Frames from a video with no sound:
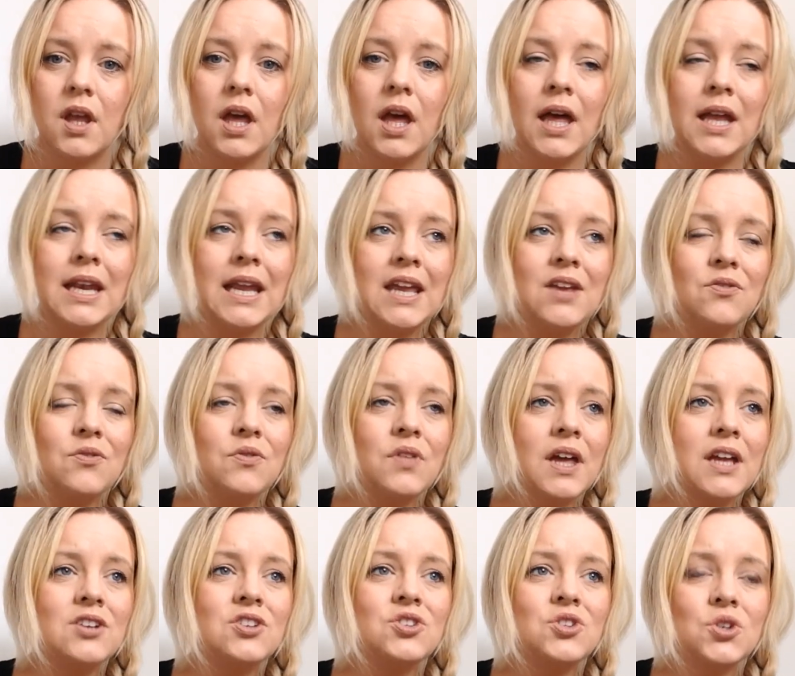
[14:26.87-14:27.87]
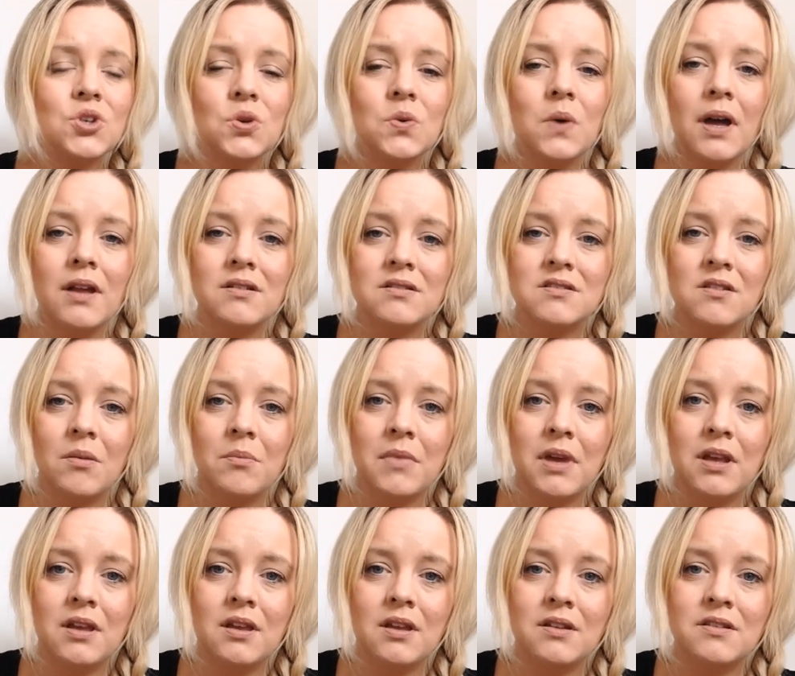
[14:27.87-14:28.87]
And if they do end up
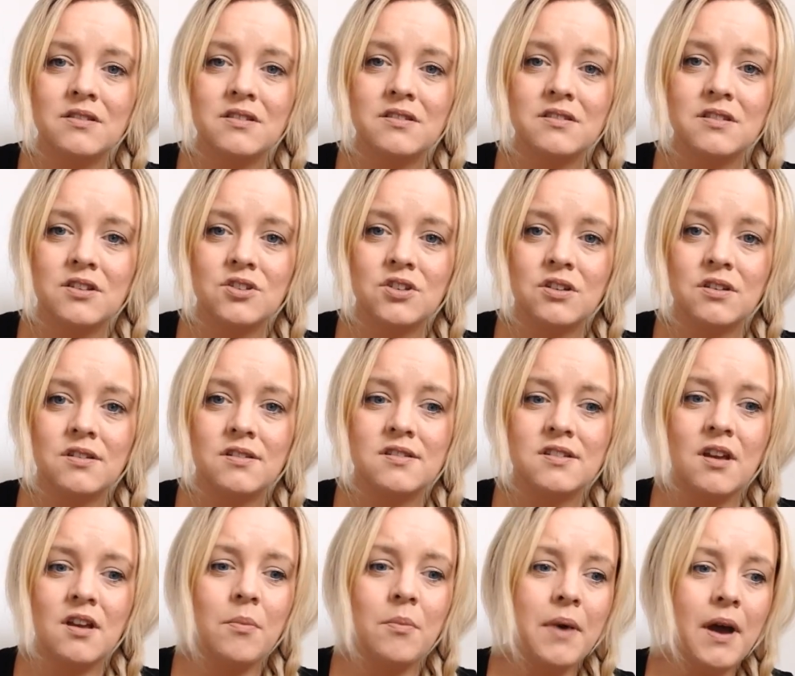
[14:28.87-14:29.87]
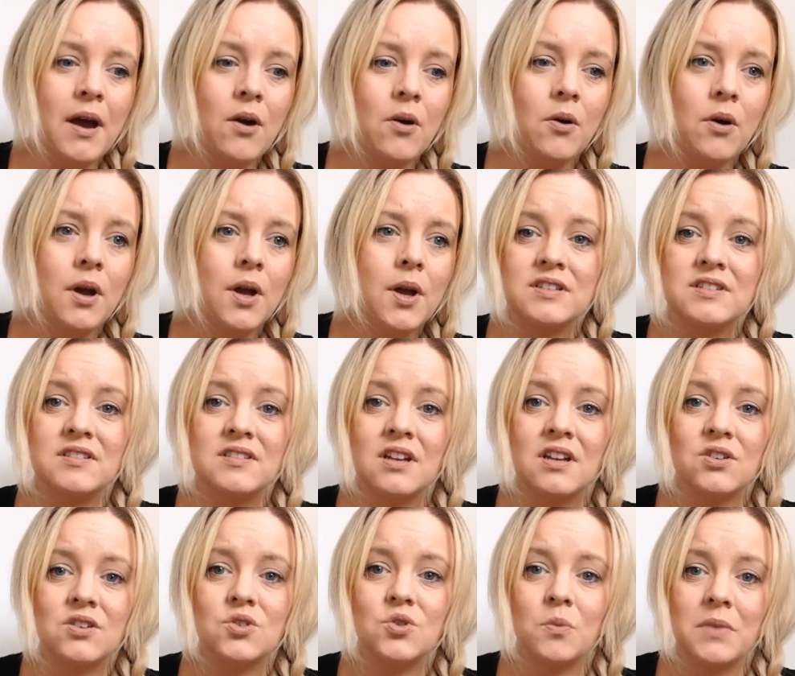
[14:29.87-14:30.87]
making decisions about
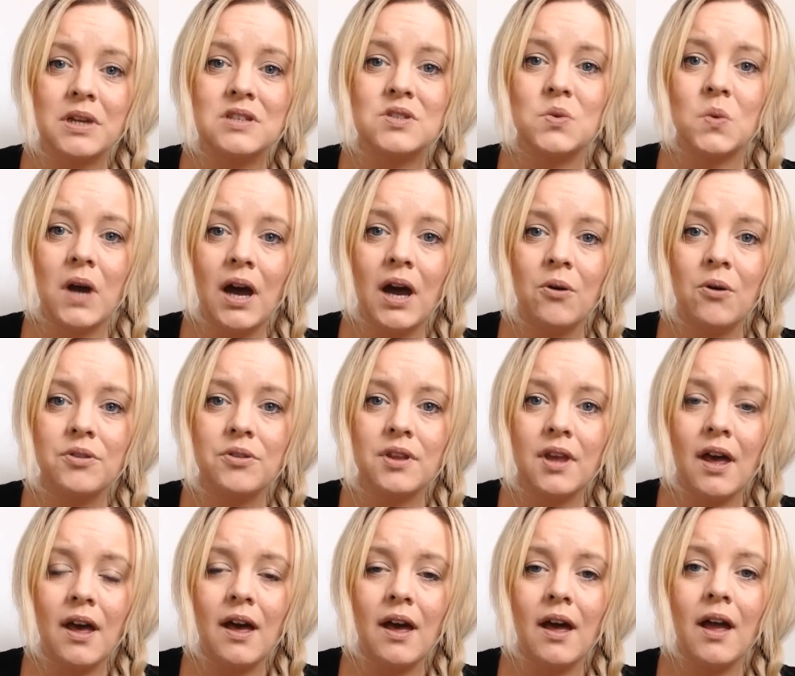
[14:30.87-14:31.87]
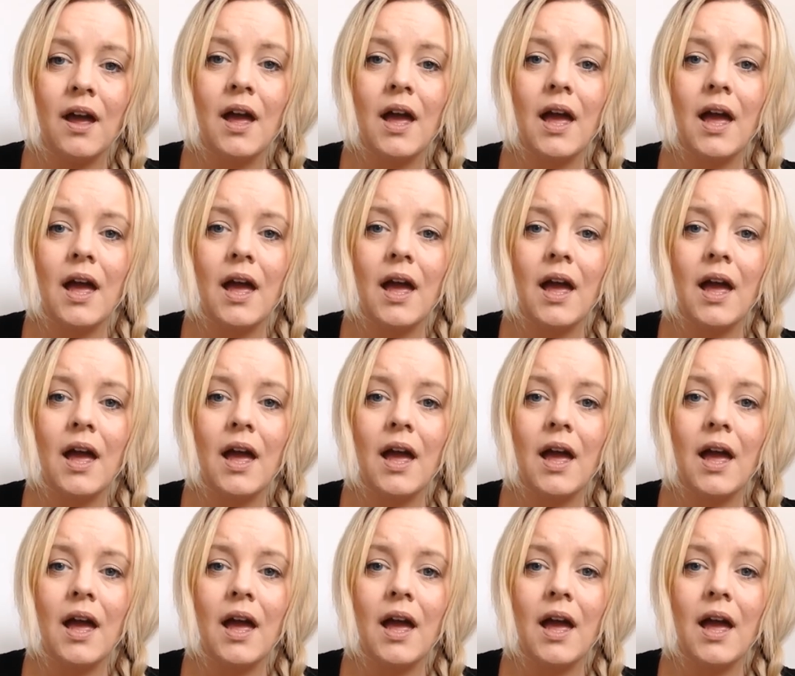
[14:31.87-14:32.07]
residential mental health care,